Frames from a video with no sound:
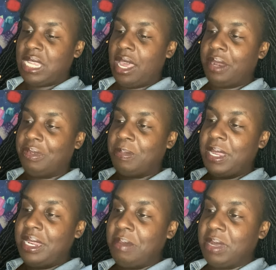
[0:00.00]
tired of
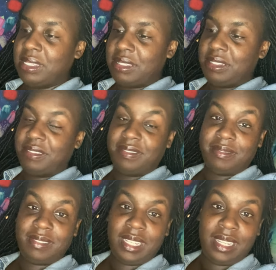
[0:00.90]
repeating myself.
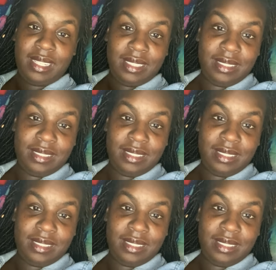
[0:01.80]
Okay,